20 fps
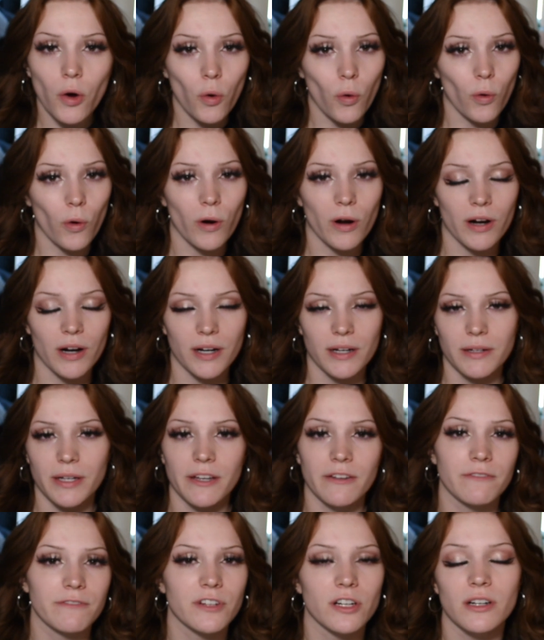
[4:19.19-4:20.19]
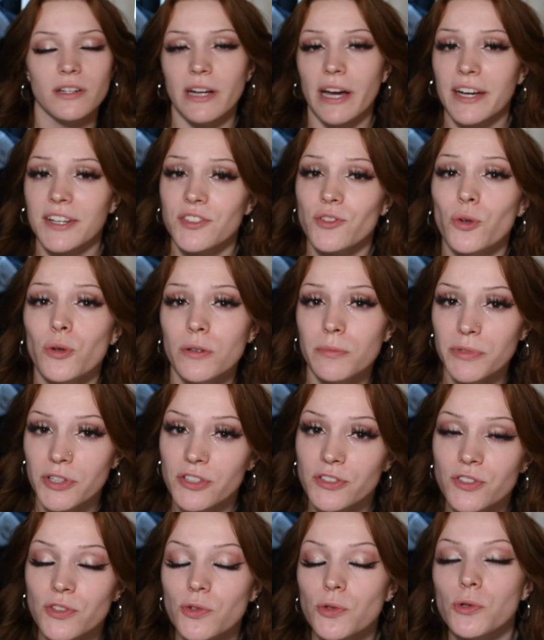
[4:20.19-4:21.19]
or if you're in high school or
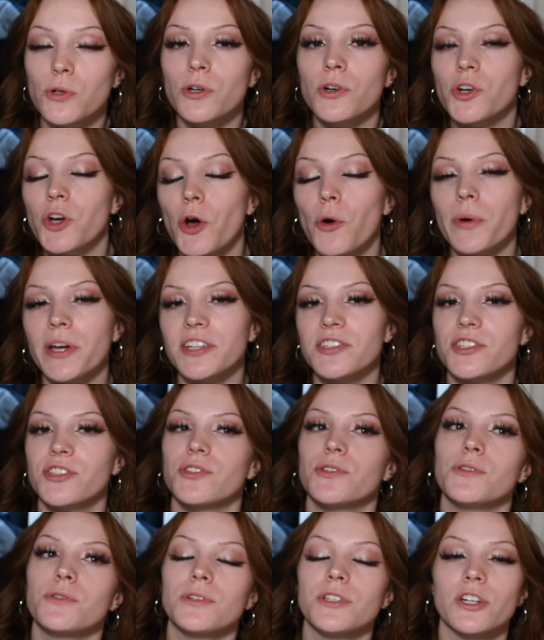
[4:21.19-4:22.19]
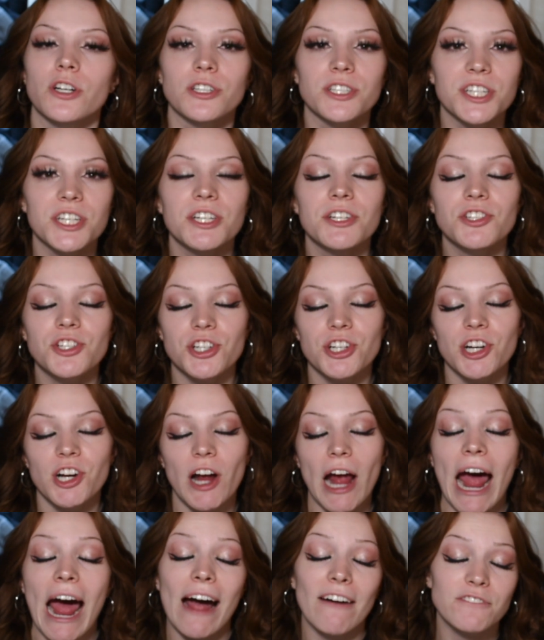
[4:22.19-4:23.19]
middle school, going to your
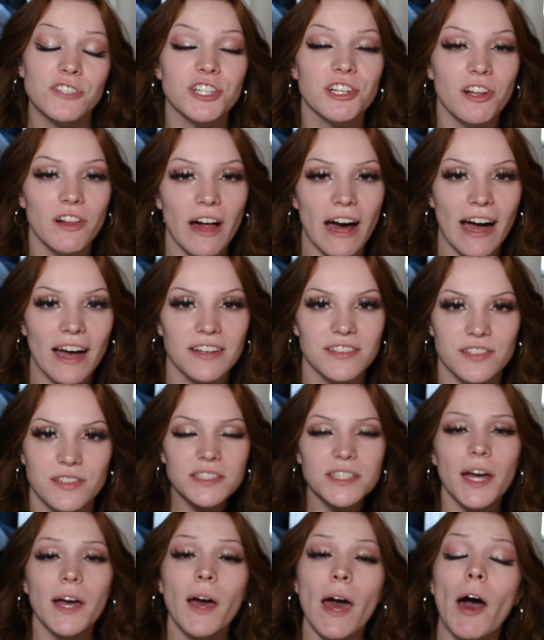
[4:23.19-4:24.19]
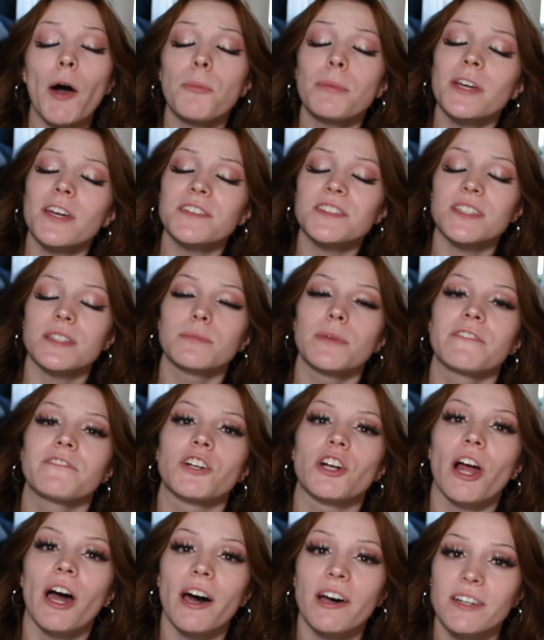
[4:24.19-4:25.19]
teacher after class to help get some of
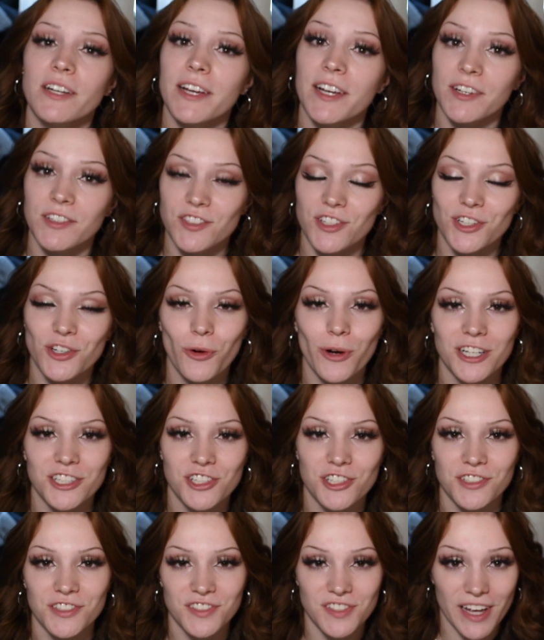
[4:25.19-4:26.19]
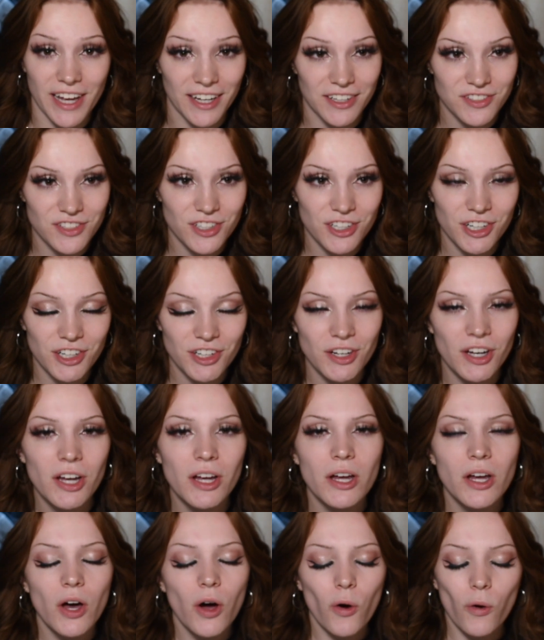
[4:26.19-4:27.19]
your unanswered questions answered,
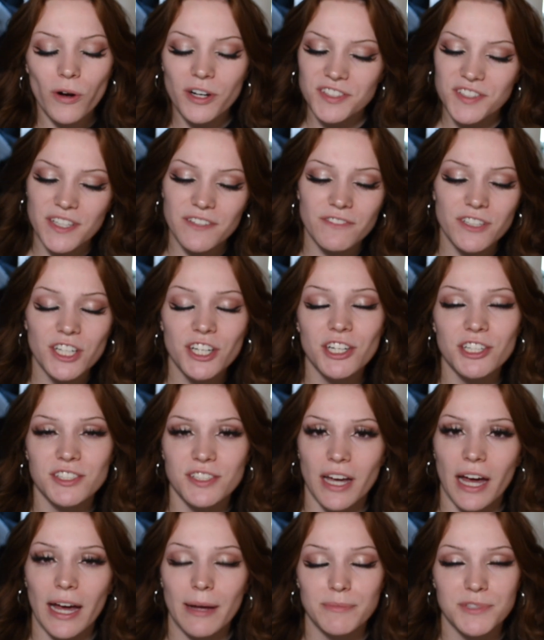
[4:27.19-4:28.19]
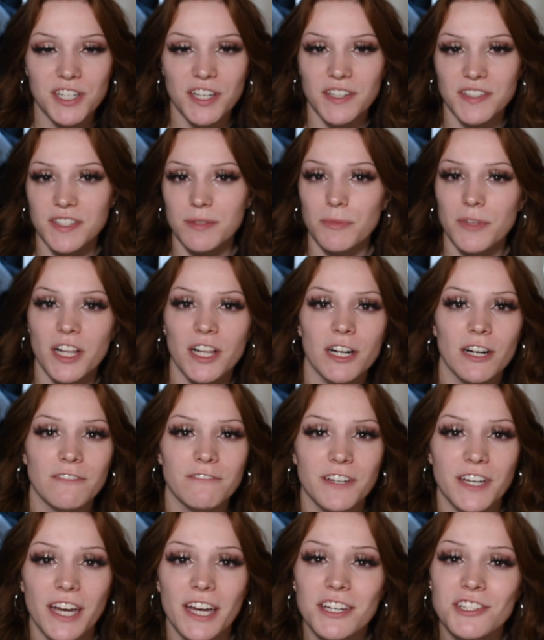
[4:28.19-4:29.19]
or it's even a good time to get some
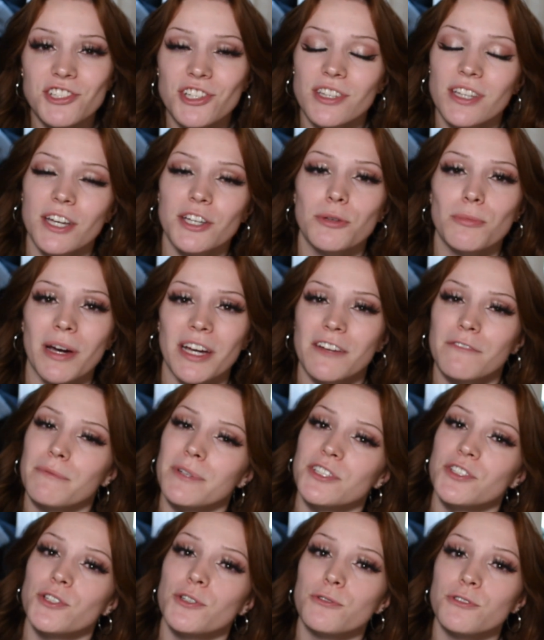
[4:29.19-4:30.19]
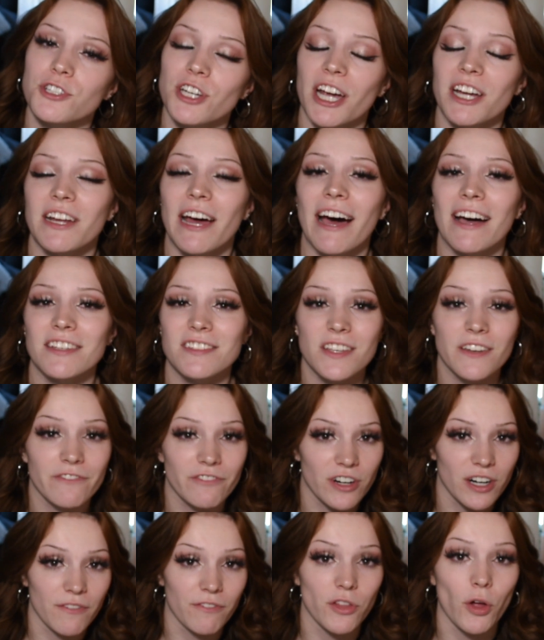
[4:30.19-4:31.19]
clarification that you might have been too shy to ask in
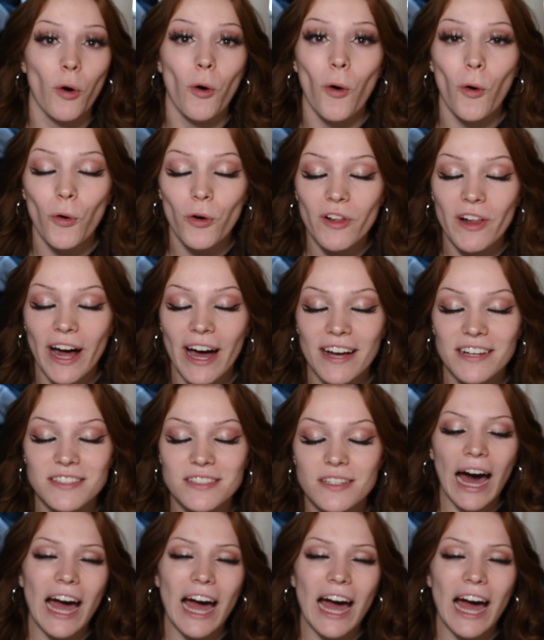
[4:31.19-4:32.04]
front of the whole class.